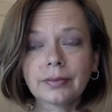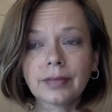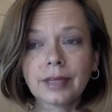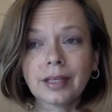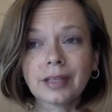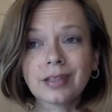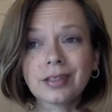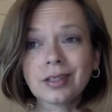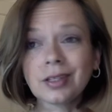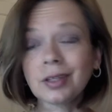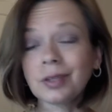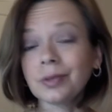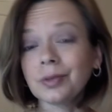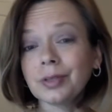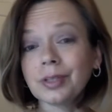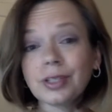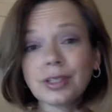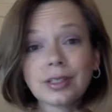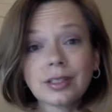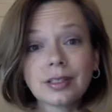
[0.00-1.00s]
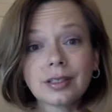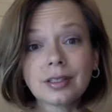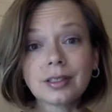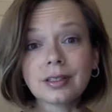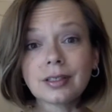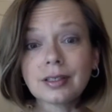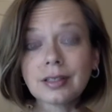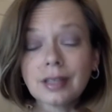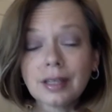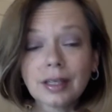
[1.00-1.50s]
And so we just
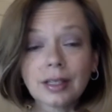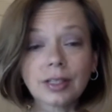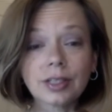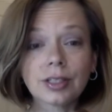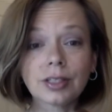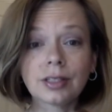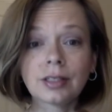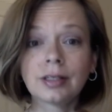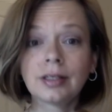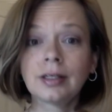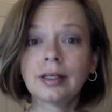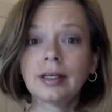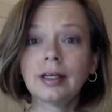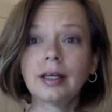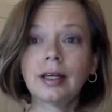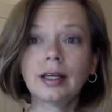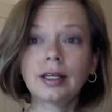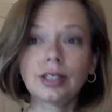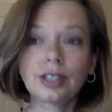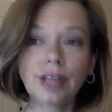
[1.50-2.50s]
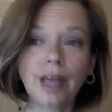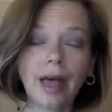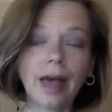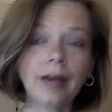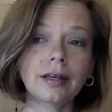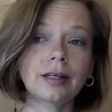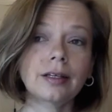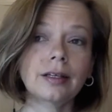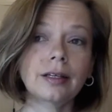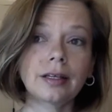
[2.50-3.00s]
stitched and
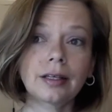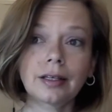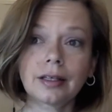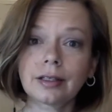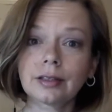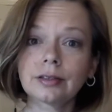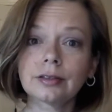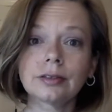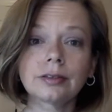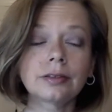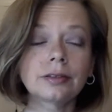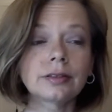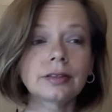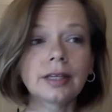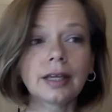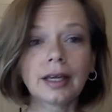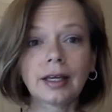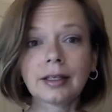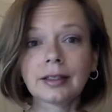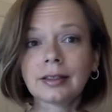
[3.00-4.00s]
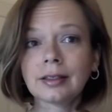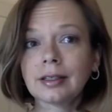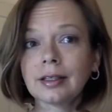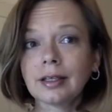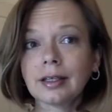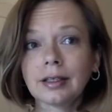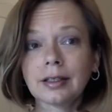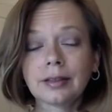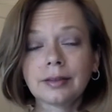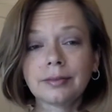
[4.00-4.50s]
chatted and giggled and
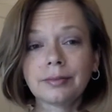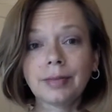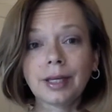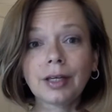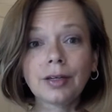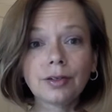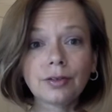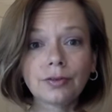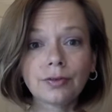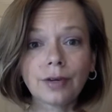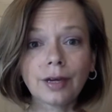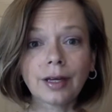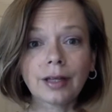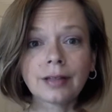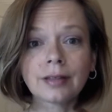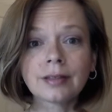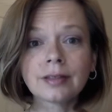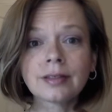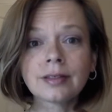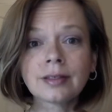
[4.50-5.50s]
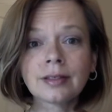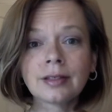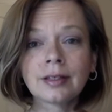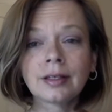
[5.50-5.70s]
made new friends.